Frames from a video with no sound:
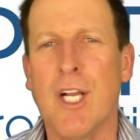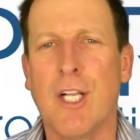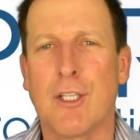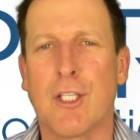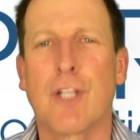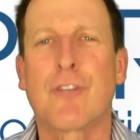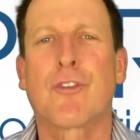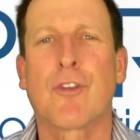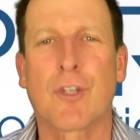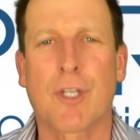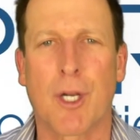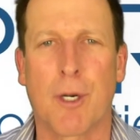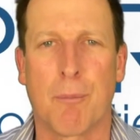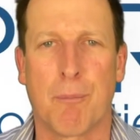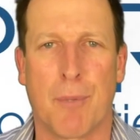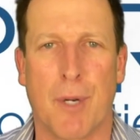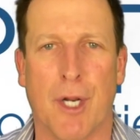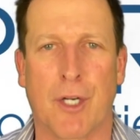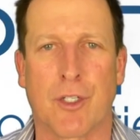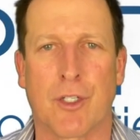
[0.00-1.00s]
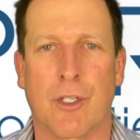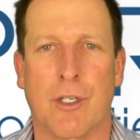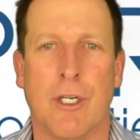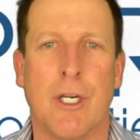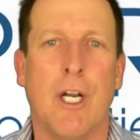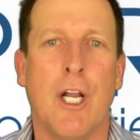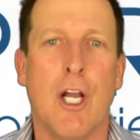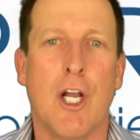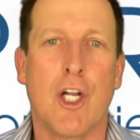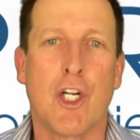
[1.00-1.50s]
Let's look at a picture
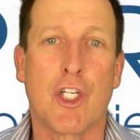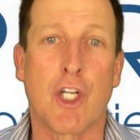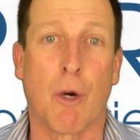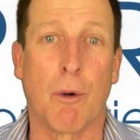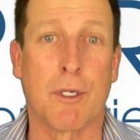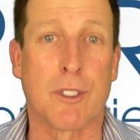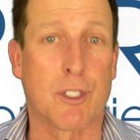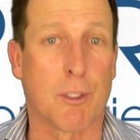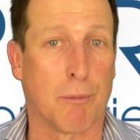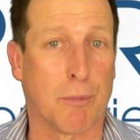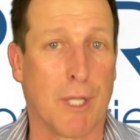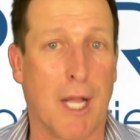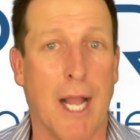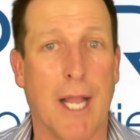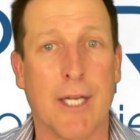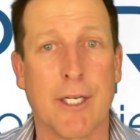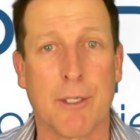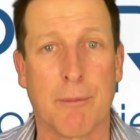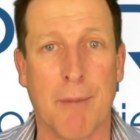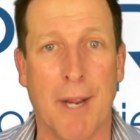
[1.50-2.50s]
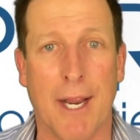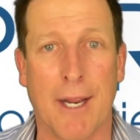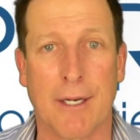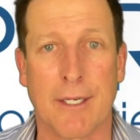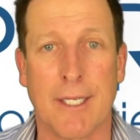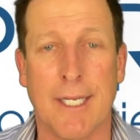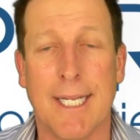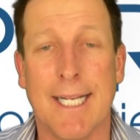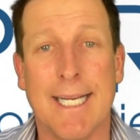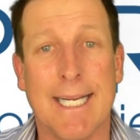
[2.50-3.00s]
showing supply and
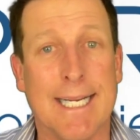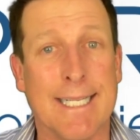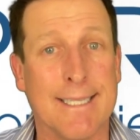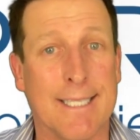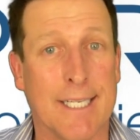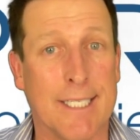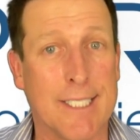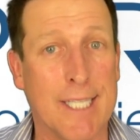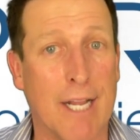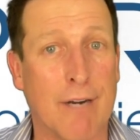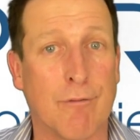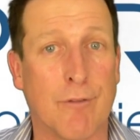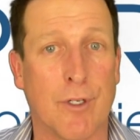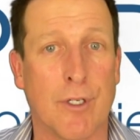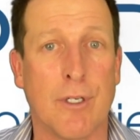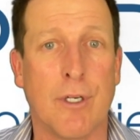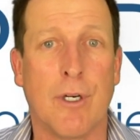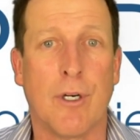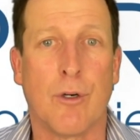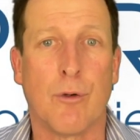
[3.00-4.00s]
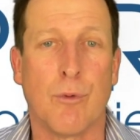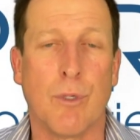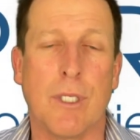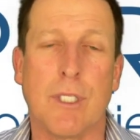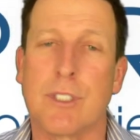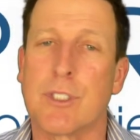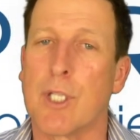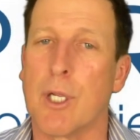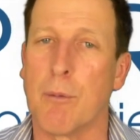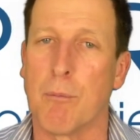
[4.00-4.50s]
demand in the Denver real
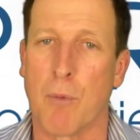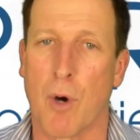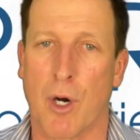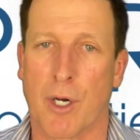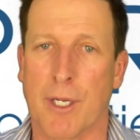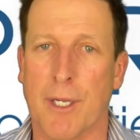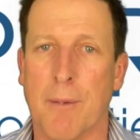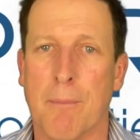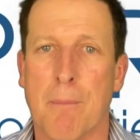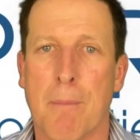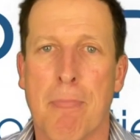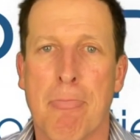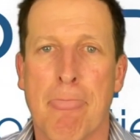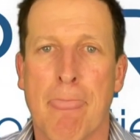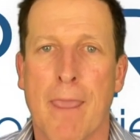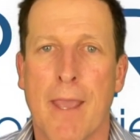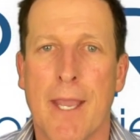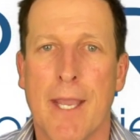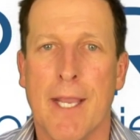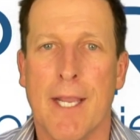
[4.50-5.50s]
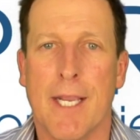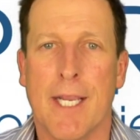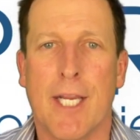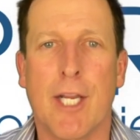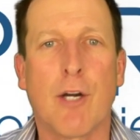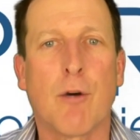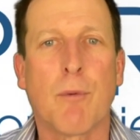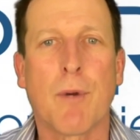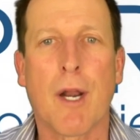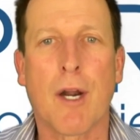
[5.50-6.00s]
estate market.
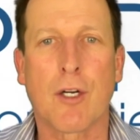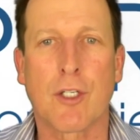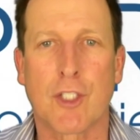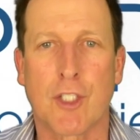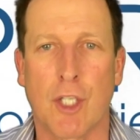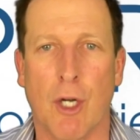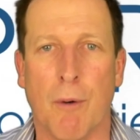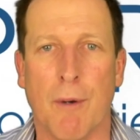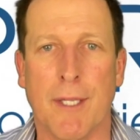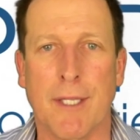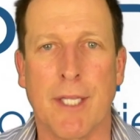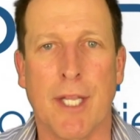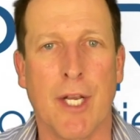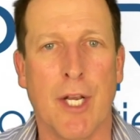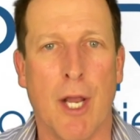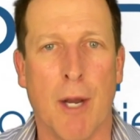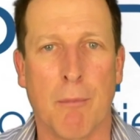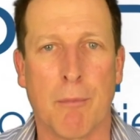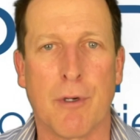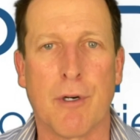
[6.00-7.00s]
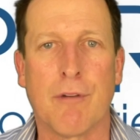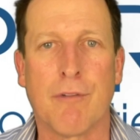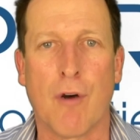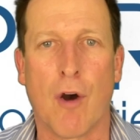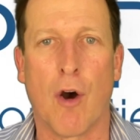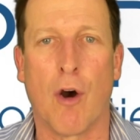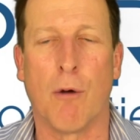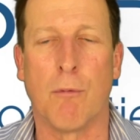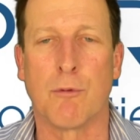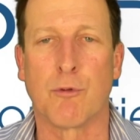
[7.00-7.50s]
Here we are showing the number of
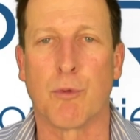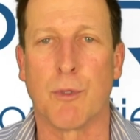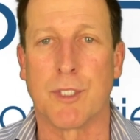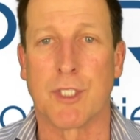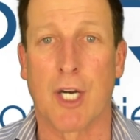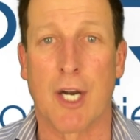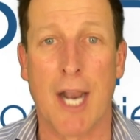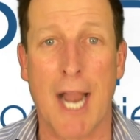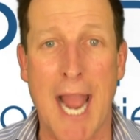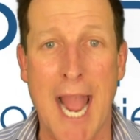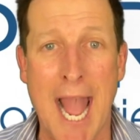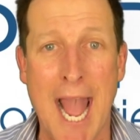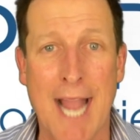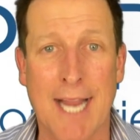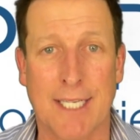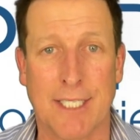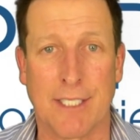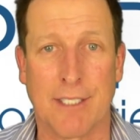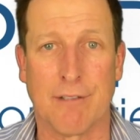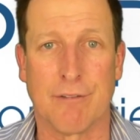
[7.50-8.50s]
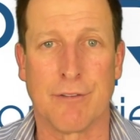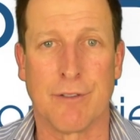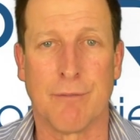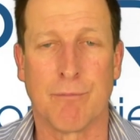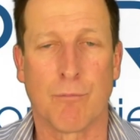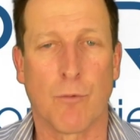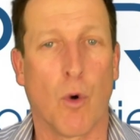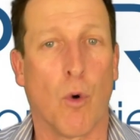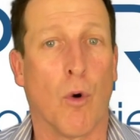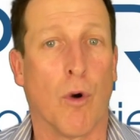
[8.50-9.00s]
homes which are active
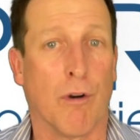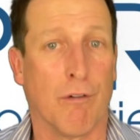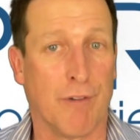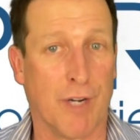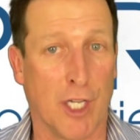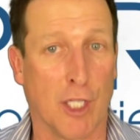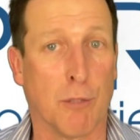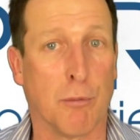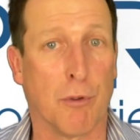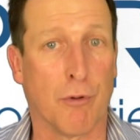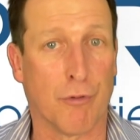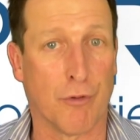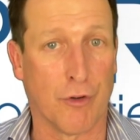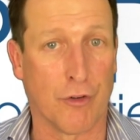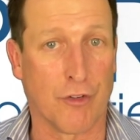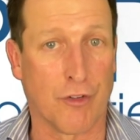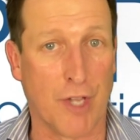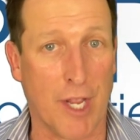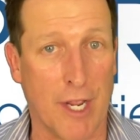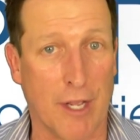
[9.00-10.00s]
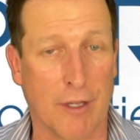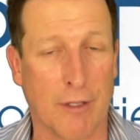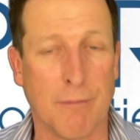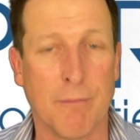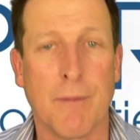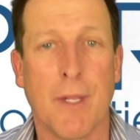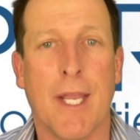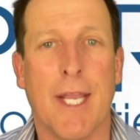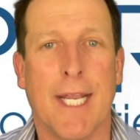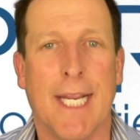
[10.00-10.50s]
or available for sale
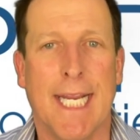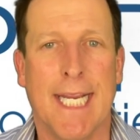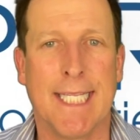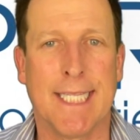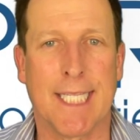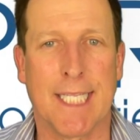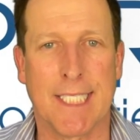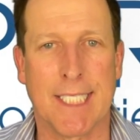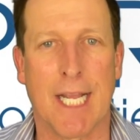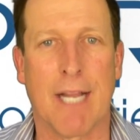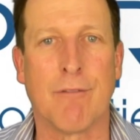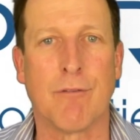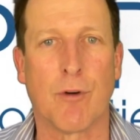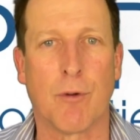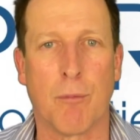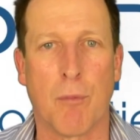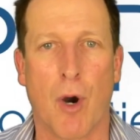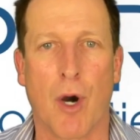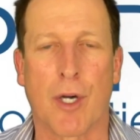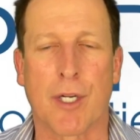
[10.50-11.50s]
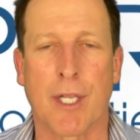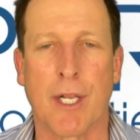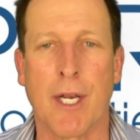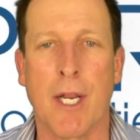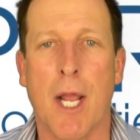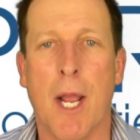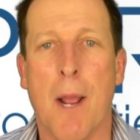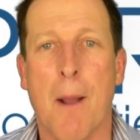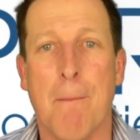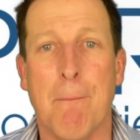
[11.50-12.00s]
in the Denver market
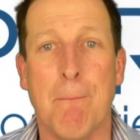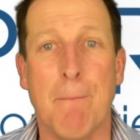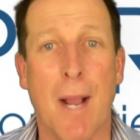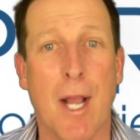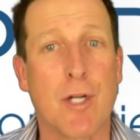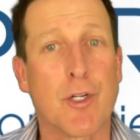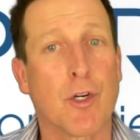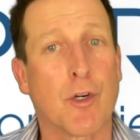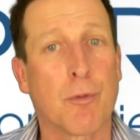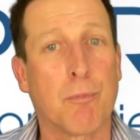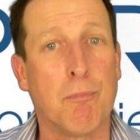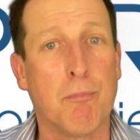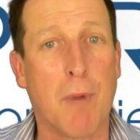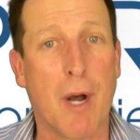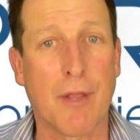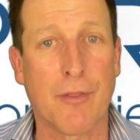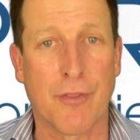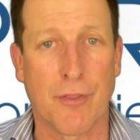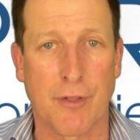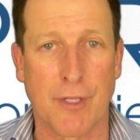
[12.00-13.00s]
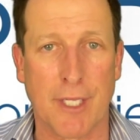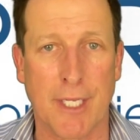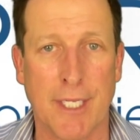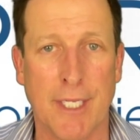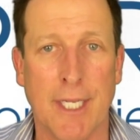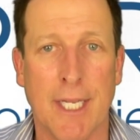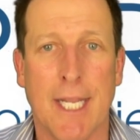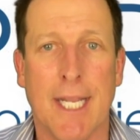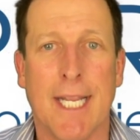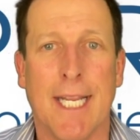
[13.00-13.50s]
measured
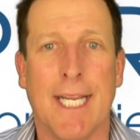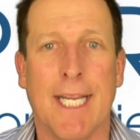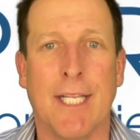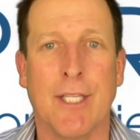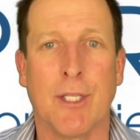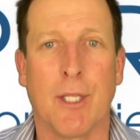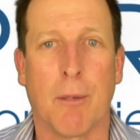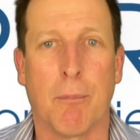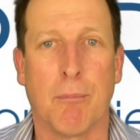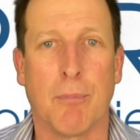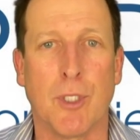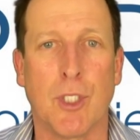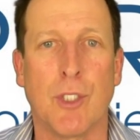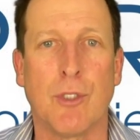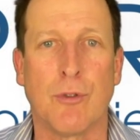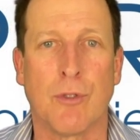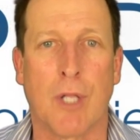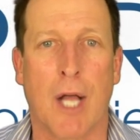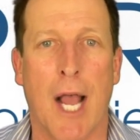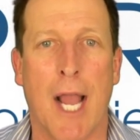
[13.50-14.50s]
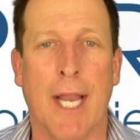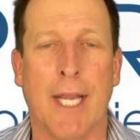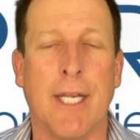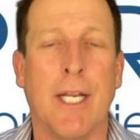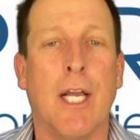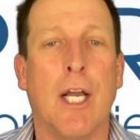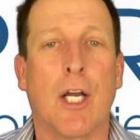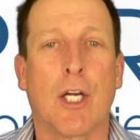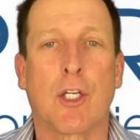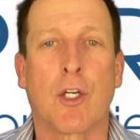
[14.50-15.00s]
monthly in the blue line
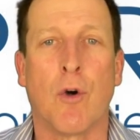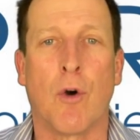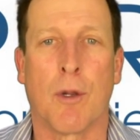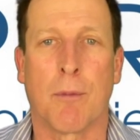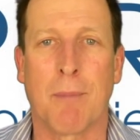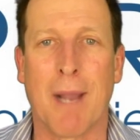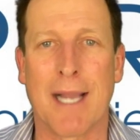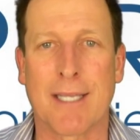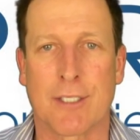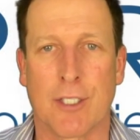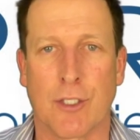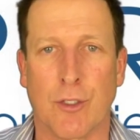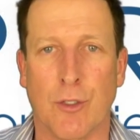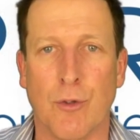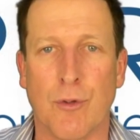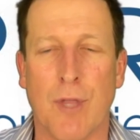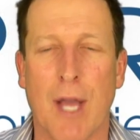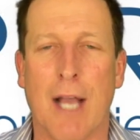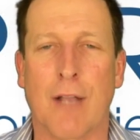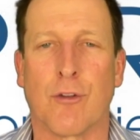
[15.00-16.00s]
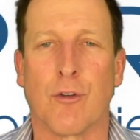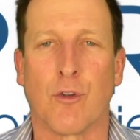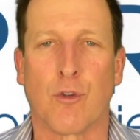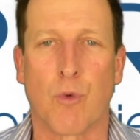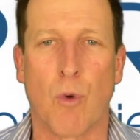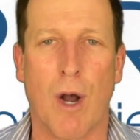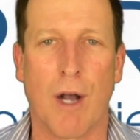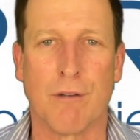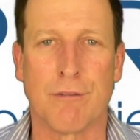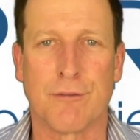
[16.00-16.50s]
going back to
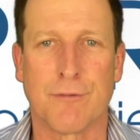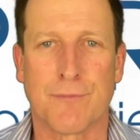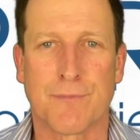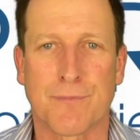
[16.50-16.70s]
2012.